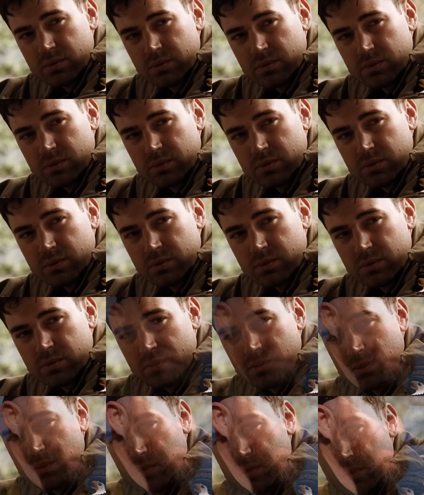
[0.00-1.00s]
Matt Leach
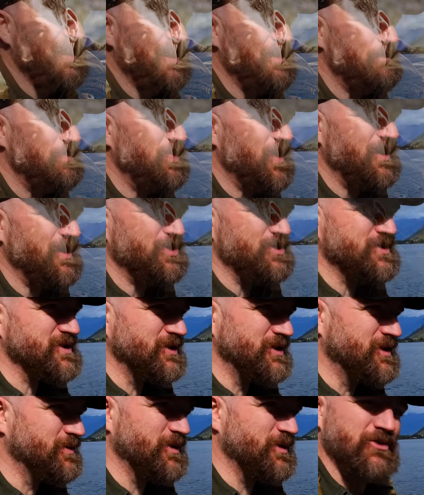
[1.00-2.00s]
was saying that there's a
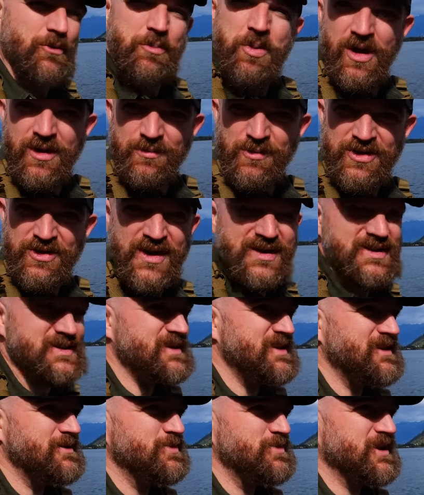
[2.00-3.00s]
little bit of a problem with that
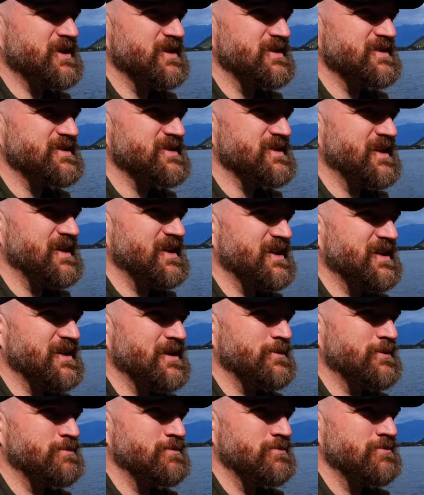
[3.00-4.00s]
scene because
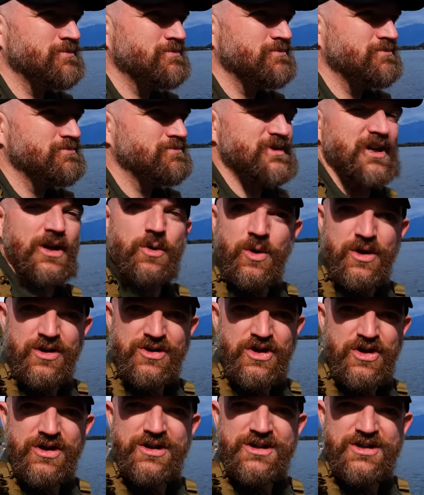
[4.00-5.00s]
Dick
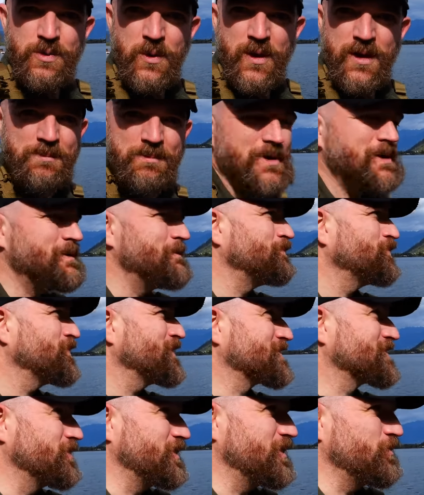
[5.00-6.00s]
Winters couldn't swim,
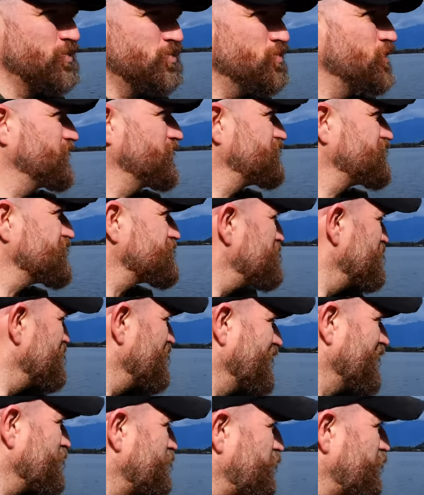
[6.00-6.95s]
so he would have just been like